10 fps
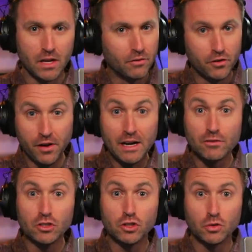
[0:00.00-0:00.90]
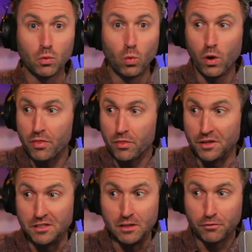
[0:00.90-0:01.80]
And if you're not even sure what
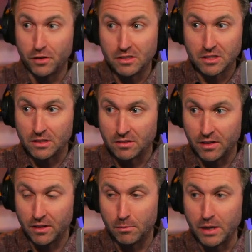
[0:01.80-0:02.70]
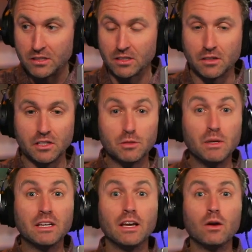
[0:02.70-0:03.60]
the difference is there, basically
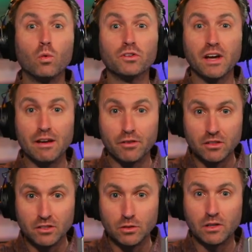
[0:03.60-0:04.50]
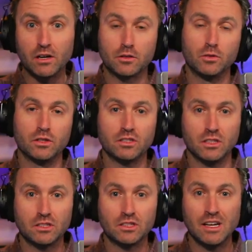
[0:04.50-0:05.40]
speaking, we'll dive into
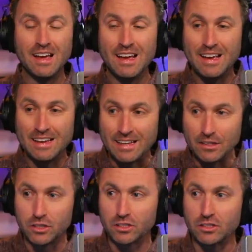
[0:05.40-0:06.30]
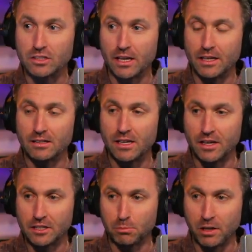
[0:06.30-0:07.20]
characteristics in just a second
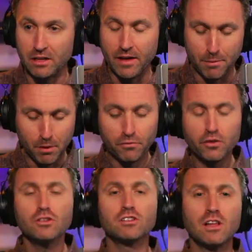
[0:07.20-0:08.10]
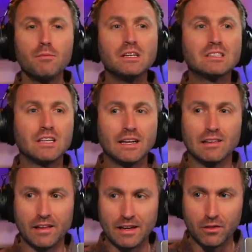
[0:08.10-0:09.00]
and explain that. But first, let me say
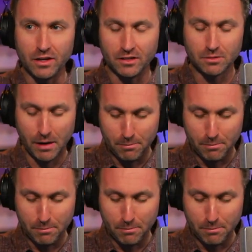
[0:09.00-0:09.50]
it like this.